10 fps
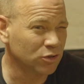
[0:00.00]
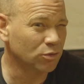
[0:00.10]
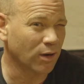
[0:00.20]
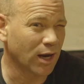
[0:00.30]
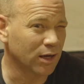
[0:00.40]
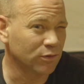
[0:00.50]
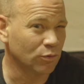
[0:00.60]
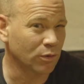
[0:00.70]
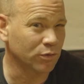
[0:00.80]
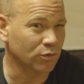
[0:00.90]
$2,000 if
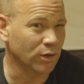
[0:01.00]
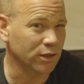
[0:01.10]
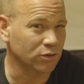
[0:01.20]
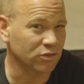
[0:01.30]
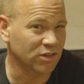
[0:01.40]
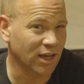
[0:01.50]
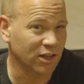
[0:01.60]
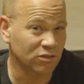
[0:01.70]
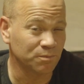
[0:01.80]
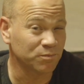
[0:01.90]
you went with the regular
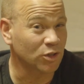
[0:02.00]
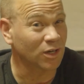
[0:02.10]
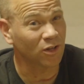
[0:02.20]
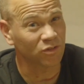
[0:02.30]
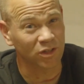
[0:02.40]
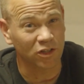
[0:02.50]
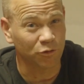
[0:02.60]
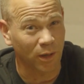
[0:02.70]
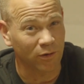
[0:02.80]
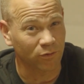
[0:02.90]
stands. You can also get
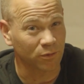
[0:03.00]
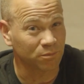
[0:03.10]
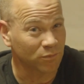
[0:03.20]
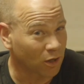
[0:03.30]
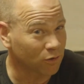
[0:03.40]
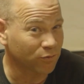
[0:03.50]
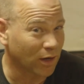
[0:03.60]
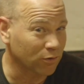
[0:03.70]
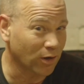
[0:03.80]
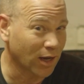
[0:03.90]
this bike for under
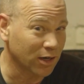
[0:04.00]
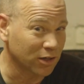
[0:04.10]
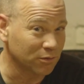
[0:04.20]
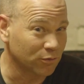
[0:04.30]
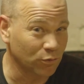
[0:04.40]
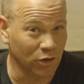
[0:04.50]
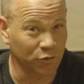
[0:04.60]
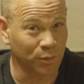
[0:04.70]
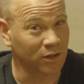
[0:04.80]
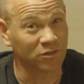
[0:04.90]
$5,000, and if you want
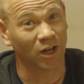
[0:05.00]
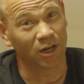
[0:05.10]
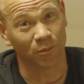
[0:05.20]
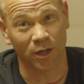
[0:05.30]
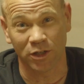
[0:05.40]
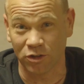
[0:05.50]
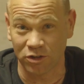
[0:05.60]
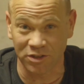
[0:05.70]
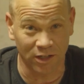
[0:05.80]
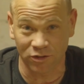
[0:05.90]
to spend a ton of money,
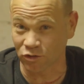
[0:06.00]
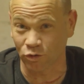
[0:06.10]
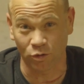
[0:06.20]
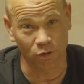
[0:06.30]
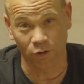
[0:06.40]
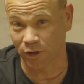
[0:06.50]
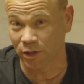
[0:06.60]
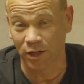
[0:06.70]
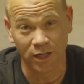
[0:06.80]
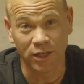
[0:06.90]
you're a dentist or a
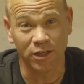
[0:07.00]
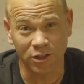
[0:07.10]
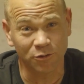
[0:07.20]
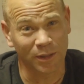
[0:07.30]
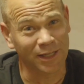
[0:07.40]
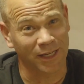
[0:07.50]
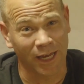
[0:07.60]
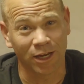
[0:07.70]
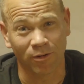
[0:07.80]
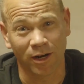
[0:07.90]
lawyer, you can spend like
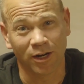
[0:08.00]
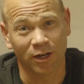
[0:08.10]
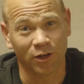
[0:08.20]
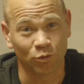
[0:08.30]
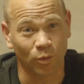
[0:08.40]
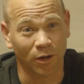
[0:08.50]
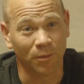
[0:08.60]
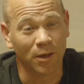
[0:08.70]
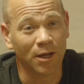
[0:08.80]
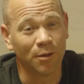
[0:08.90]
$8,000 on it as
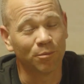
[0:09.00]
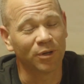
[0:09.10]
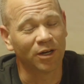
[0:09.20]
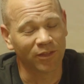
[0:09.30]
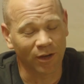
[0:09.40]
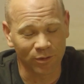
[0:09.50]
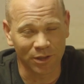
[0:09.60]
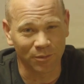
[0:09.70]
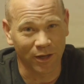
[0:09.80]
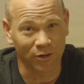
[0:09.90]
well. But none of that
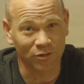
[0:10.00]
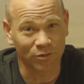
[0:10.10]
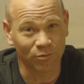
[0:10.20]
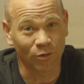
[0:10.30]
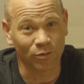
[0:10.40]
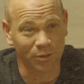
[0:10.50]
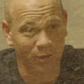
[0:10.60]
really matters. What really